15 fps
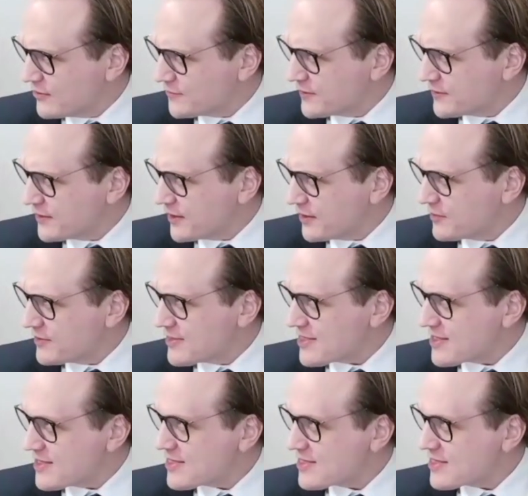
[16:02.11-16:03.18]
often
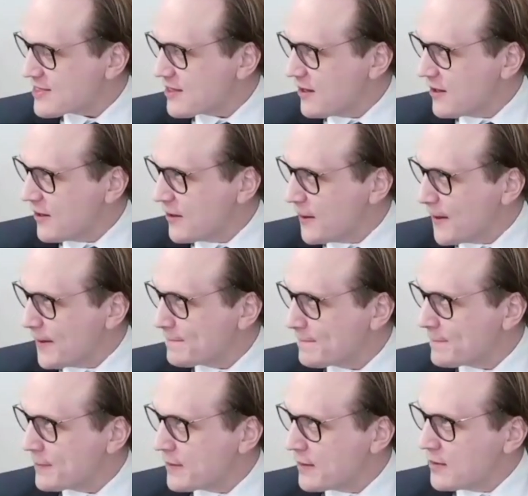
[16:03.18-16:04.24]
happens is
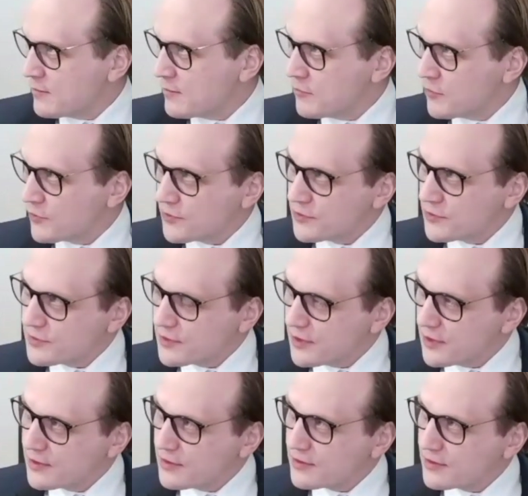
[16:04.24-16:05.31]
more on
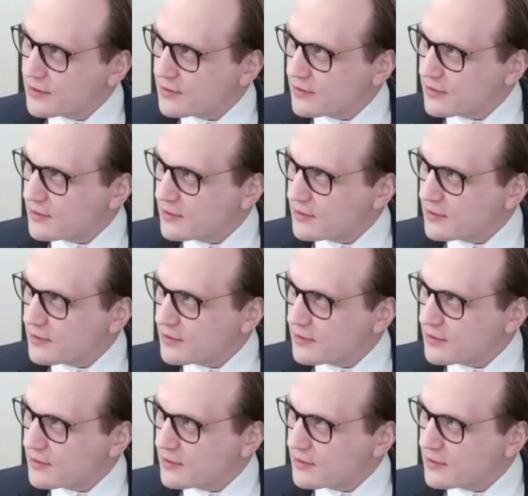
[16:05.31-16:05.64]
the,